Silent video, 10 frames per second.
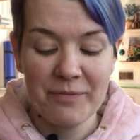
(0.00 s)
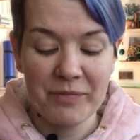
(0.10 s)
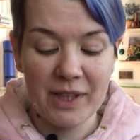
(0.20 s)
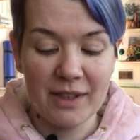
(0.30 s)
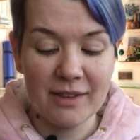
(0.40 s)

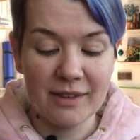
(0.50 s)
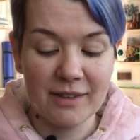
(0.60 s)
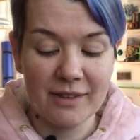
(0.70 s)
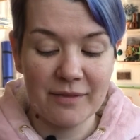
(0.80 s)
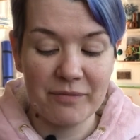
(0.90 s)
it
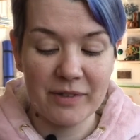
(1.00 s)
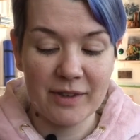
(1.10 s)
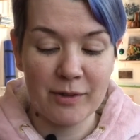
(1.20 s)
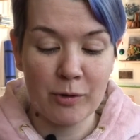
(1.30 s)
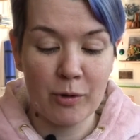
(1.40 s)

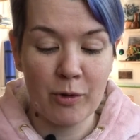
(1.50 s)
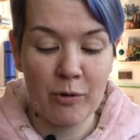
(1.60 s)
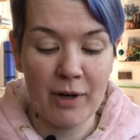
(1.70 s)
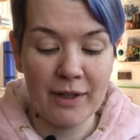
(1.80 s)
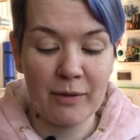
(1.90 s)
took
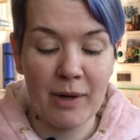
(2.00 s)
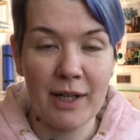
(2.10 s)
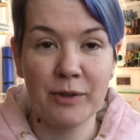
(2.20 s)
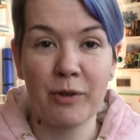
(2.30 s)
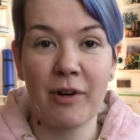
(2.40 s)
quite a while
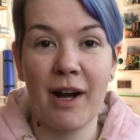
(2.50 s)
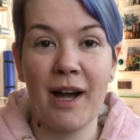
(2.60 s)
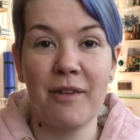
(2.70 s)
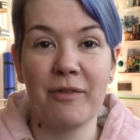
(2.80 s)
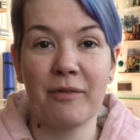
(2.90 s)
to
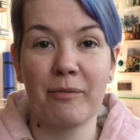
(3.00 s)
arrive.